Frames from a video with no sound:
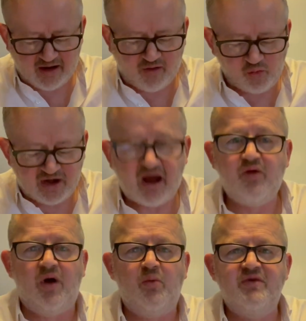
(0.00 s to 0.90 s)
We know
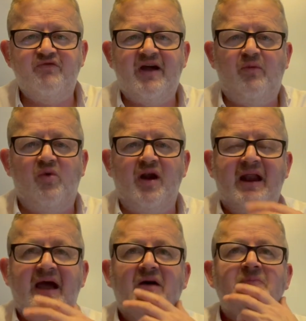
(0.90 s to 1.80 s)
one, we found one
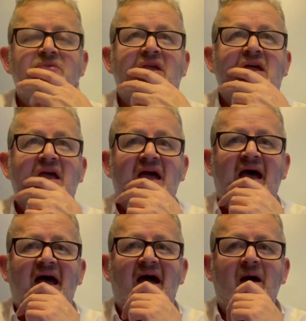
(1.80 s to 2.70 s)
now.
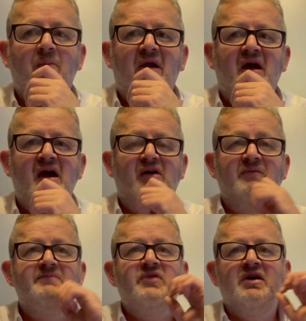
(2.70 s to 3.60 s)
I like
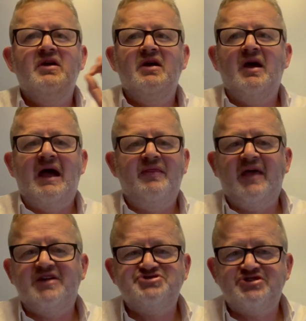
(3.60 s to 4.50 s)
them. And
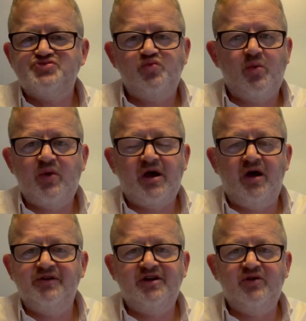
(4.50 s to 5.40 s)
they said, well, we
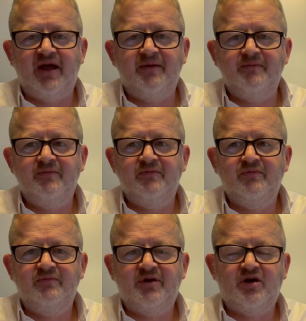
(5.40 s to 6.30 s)
can't do it
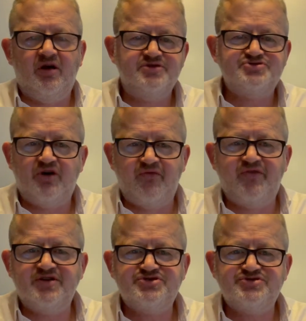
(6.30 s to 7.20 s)
because of
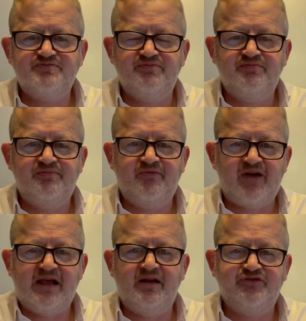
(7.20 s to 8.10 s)
this
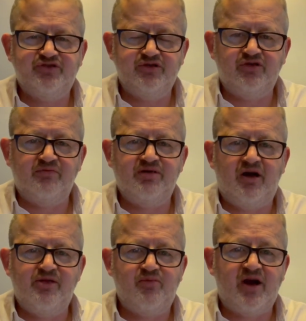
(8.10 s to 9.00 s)
failure to comply
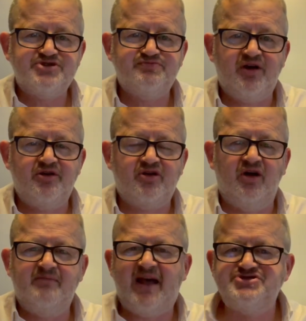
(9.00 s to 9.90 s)
with the pre-action protocol.
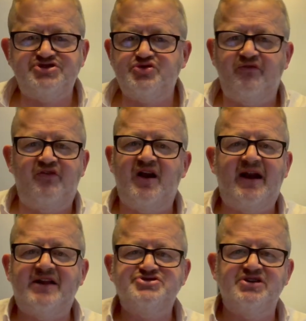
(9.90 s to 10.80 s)
It makes it sort of
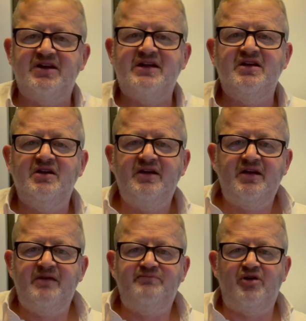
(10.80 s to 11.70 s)
financially
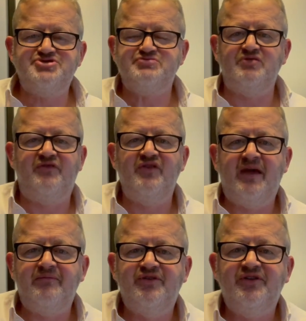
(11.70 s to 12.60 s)
impossible for
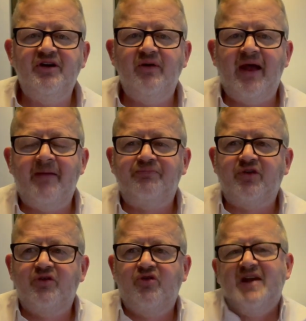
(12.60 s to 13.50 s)
them to do it and
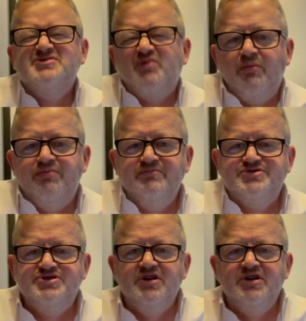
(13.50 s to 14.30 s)
creates problems.